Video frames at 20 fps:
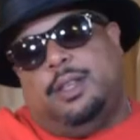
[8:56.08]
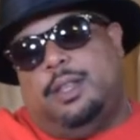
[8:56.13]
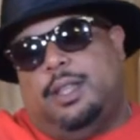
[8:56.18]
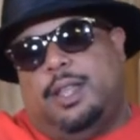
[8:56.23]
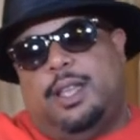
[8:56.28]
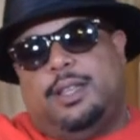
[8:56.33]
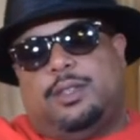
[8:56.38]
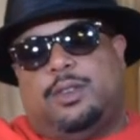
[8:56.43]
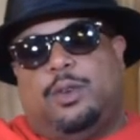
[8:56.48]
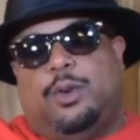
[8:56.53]

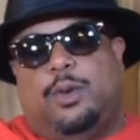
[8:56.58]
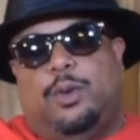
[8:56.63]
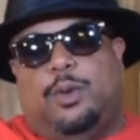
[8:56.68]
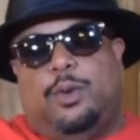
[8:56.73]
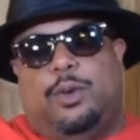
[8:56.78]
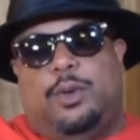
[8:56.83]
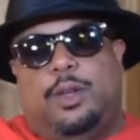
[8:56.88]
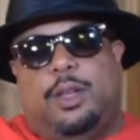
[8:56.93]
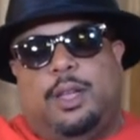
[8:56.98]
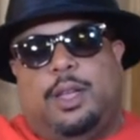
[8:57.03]
That's
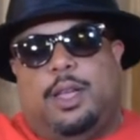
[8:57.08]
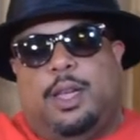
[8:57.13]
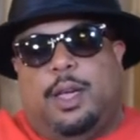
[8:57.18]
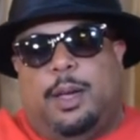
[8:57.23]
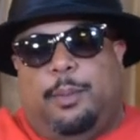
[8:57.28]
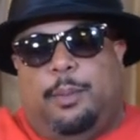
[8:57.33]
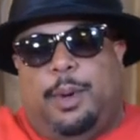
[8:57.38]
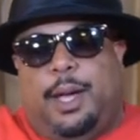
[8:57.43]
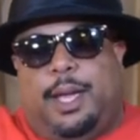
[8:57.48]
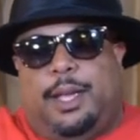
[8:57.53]
cool.
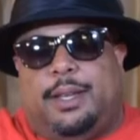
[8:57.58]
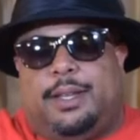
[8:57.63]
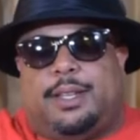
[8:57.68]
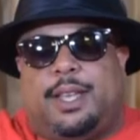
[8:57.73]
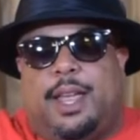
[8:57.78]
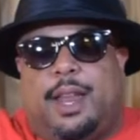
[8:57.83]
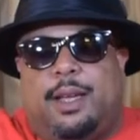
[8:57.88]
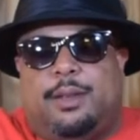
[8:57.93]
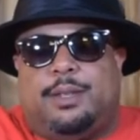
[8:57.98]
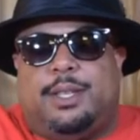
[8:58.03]
But
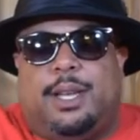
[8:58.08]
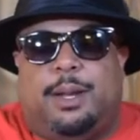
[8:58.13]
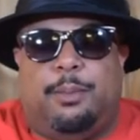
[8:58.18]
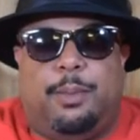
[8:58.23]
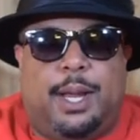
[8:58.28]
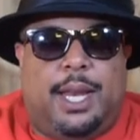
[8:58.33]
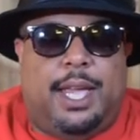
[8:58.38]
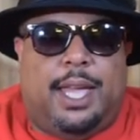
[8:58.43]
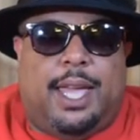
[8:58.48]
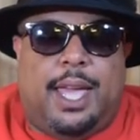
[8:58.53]
shout out to the
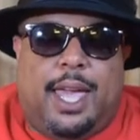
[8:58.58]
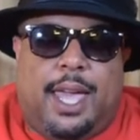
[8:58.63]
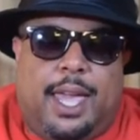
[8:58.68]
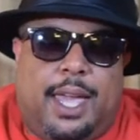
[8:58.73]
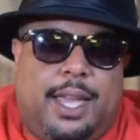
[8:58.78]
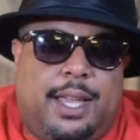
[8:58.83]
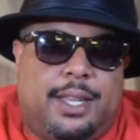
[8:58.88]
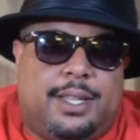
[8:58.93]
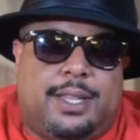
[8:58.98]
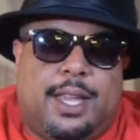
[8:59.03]
Money
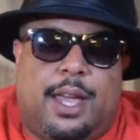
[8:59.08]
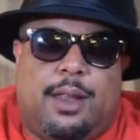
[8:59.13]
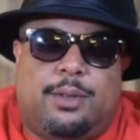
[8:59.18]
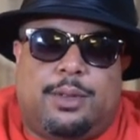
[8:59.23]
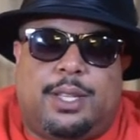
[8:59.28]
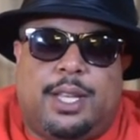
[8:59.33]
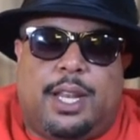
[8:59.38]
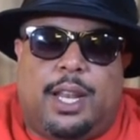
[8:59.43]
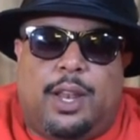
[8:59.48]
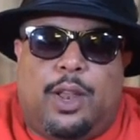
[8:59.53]
Gang, shout
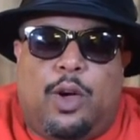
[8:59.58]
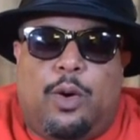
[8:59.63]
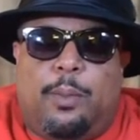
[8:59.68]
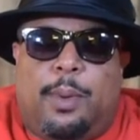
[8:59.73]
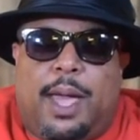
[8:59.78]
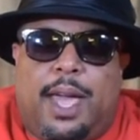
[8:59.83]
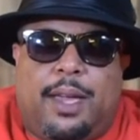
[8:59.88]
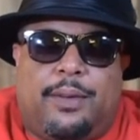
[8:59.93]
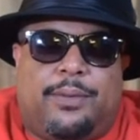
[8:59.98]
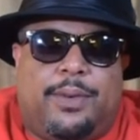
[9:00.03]
out to the Low
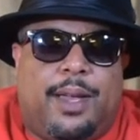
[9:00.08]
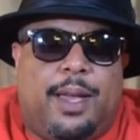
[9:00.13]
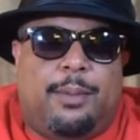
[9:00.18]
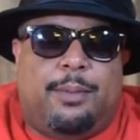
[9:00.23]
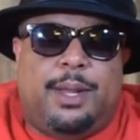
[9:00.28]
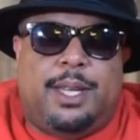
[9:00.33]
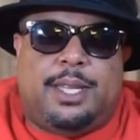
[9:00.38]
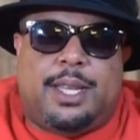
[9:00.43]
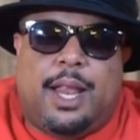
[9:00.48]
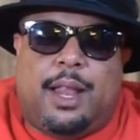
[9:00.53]
Bag
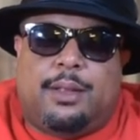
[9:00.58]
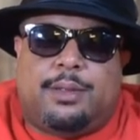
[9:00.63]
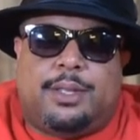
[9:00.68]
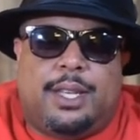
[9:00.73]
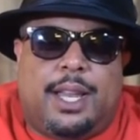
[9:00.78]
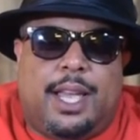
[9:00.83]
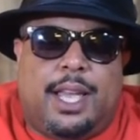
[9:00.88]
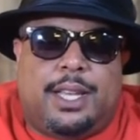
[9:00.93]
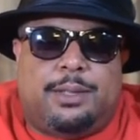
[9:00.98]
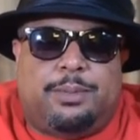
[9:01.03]
family, shout out to
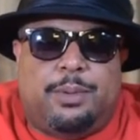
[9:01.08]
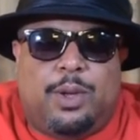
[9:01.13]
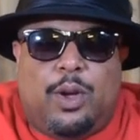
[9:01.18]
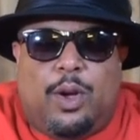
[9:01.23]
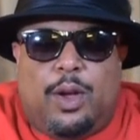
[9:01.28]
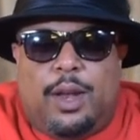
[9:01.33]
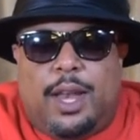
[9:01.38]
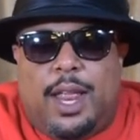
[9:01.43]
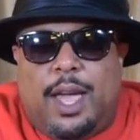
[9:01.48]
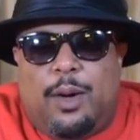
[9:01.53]
the
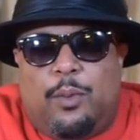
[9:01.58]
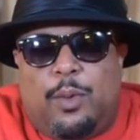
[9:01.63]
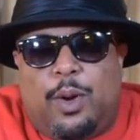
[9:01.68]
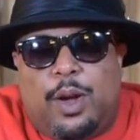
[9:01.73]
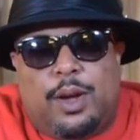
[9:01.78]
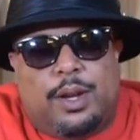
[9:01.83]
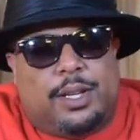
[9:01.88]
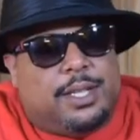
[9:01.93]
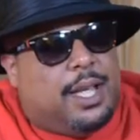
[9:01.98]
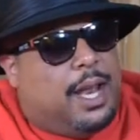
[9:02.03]
SBR
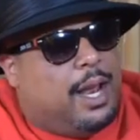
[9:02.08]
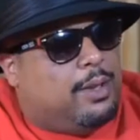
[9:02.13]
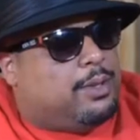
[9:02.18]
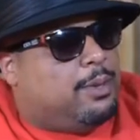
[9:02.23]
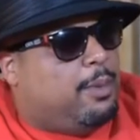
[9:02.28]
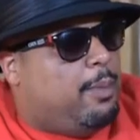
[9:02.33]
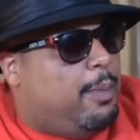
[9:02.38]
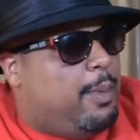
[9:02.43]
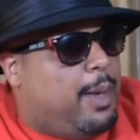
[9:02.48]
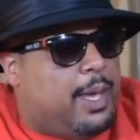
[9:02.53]
Network, shout out
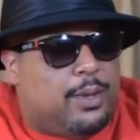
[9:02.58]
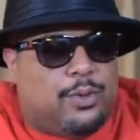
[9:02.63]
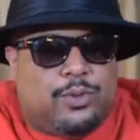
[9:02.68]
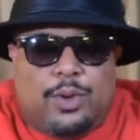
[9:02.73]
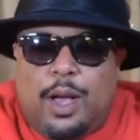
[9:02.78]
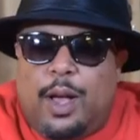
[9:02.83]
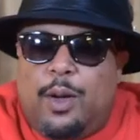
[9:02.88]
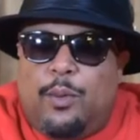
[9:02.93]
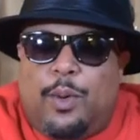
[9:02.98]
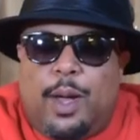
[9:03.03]
to my man
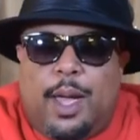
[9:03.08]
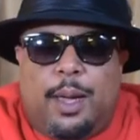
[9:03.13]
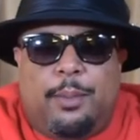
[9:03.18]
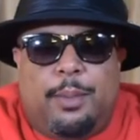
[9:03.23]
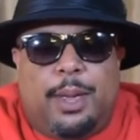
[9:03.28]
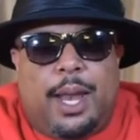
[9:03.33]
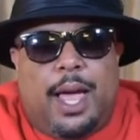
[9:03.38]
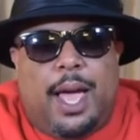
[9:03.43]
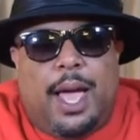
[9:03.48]
Trot Wham in the